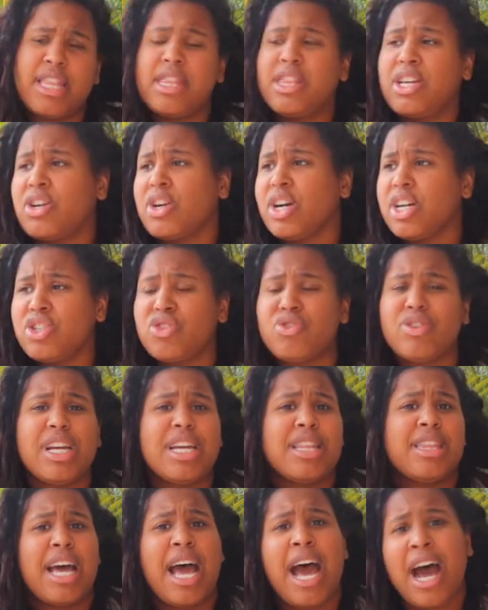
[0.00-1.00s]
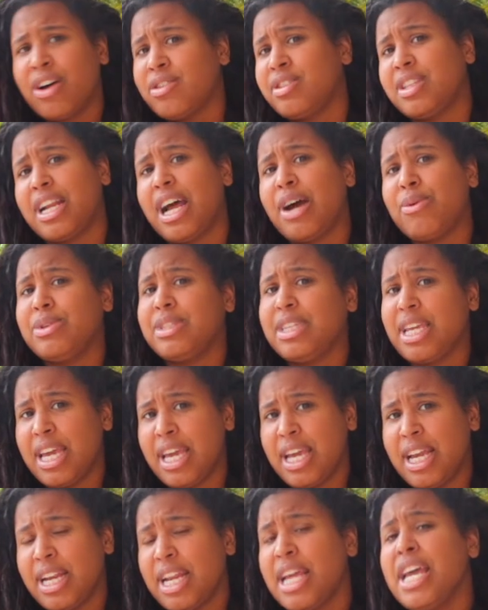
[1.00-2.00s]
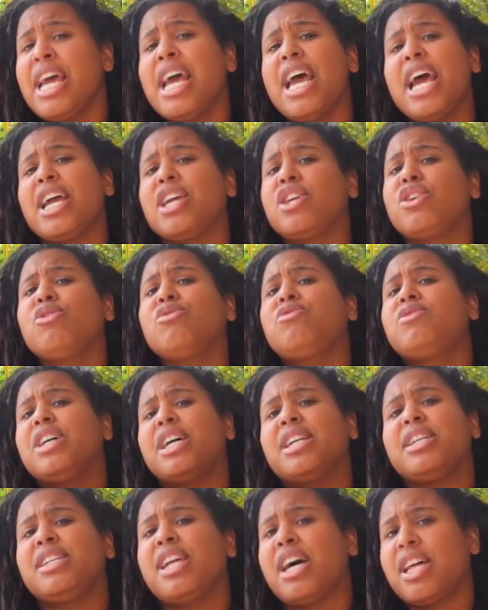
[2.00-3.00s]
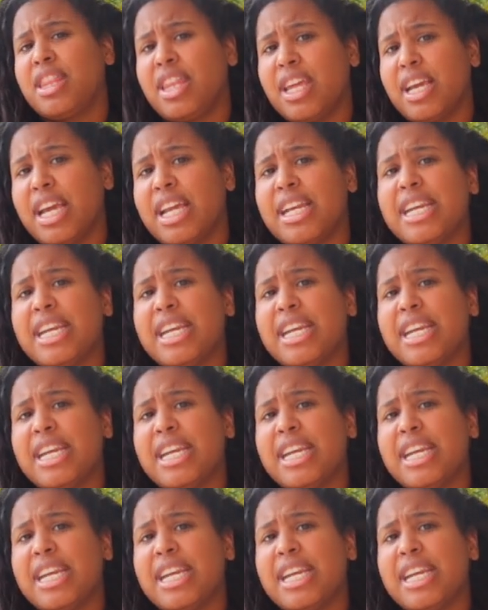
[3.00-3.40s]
in the country, in the house that I was in, and you've done nothing.